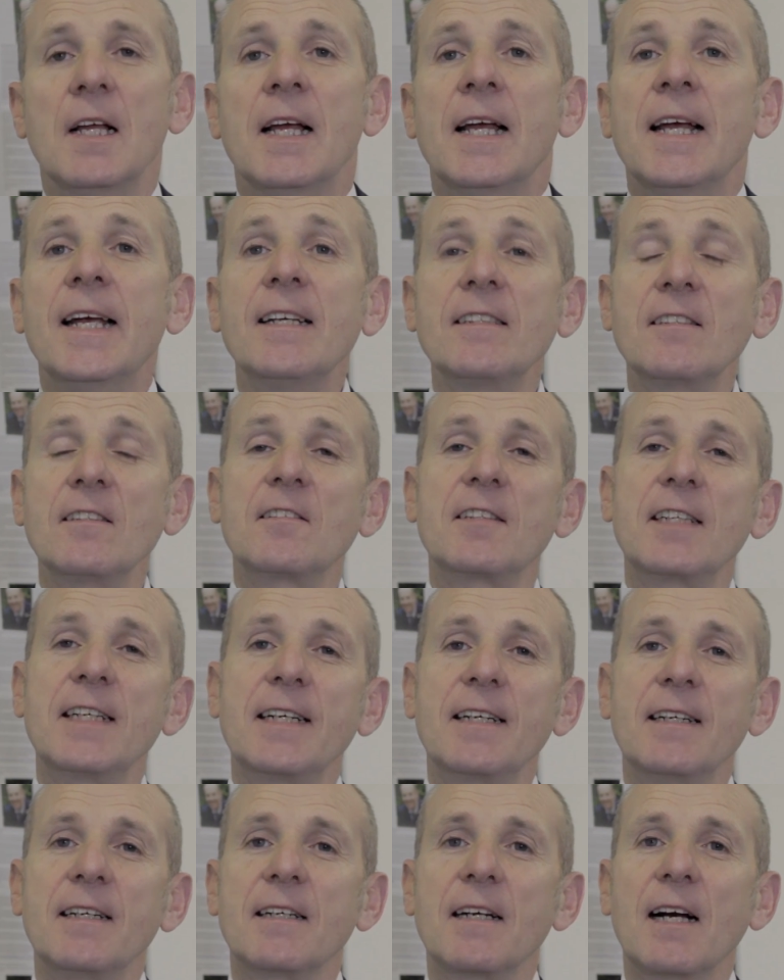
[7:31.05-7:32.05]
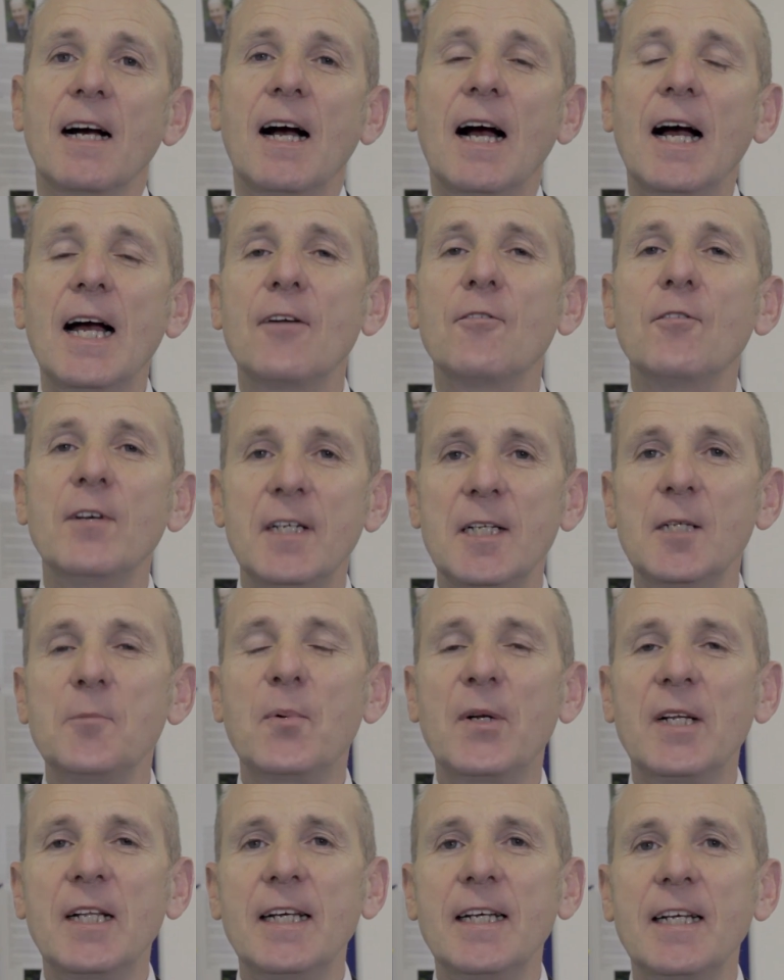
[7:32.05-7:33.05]
Here's the thing, I really
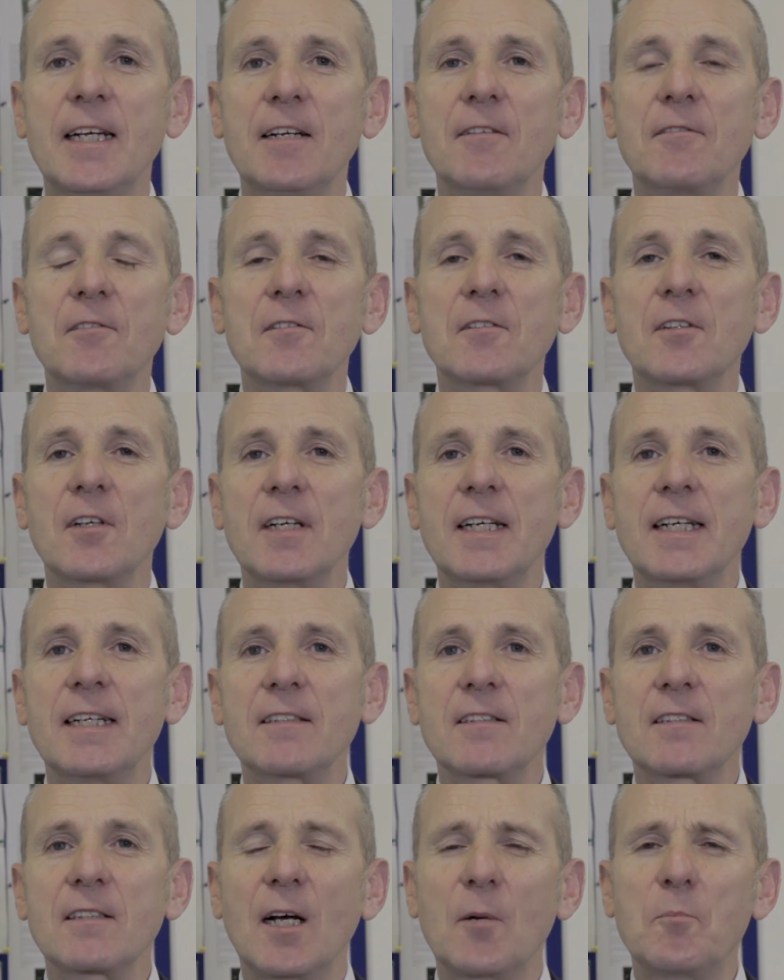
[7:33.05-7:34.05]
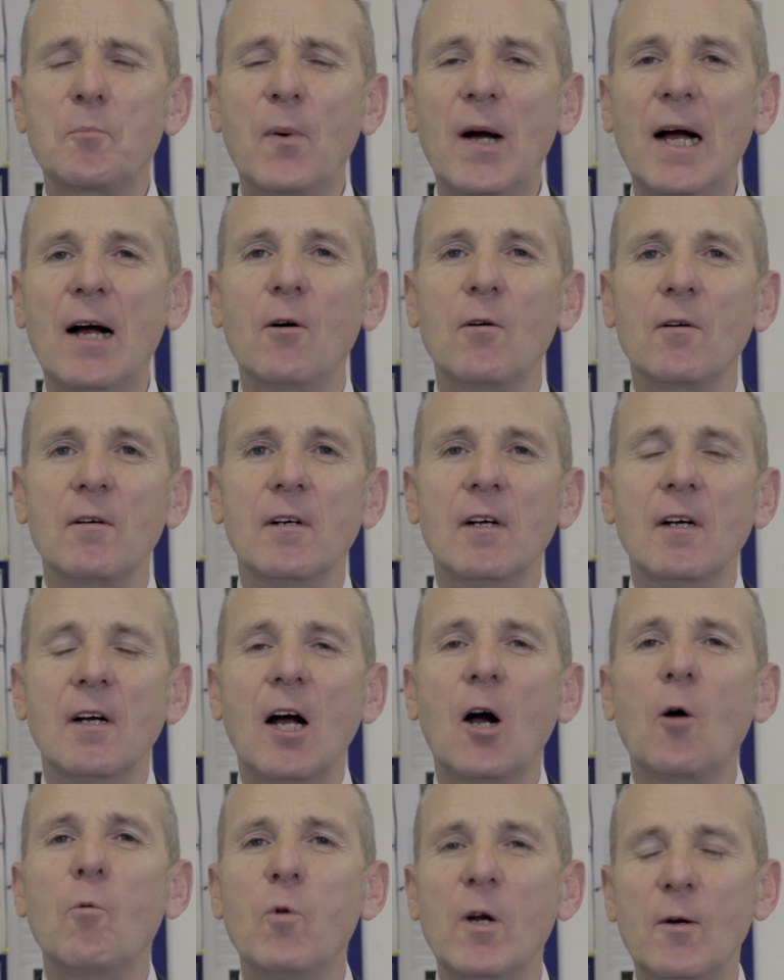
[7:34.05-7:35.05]
believe that it's about
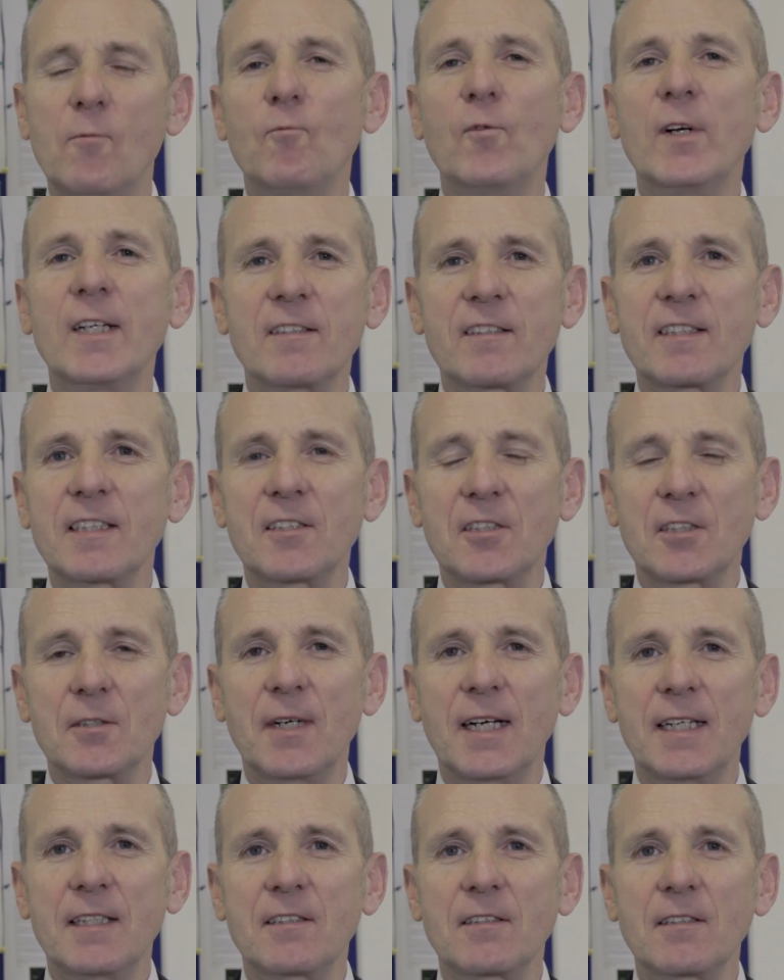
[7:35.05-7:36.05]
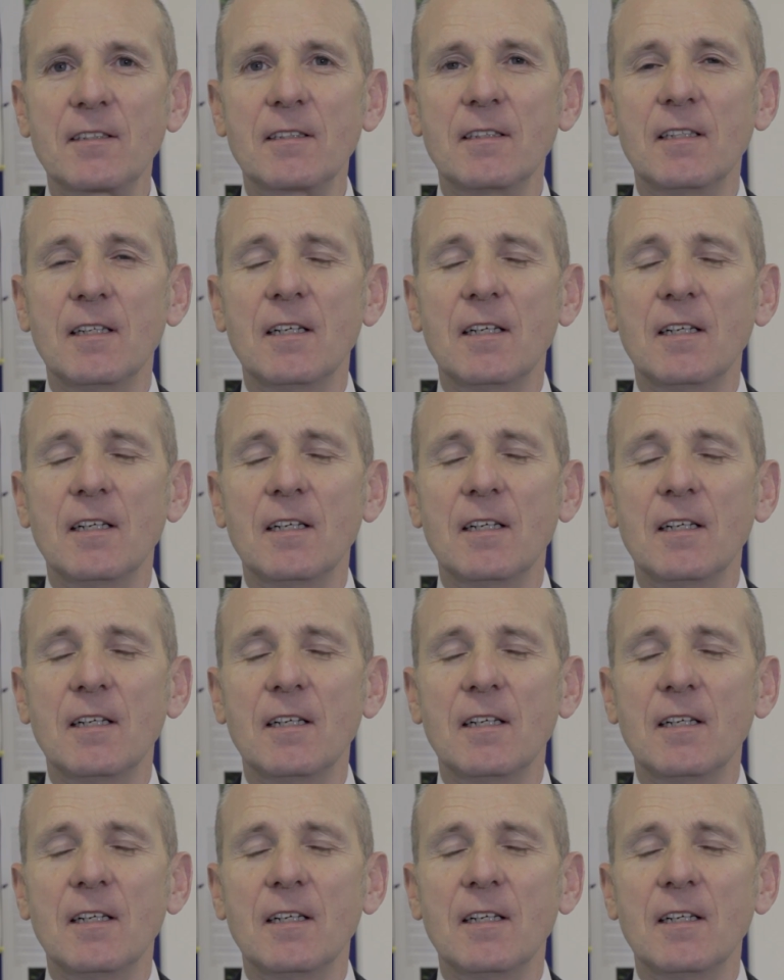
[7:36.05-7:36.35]
a win-win situation.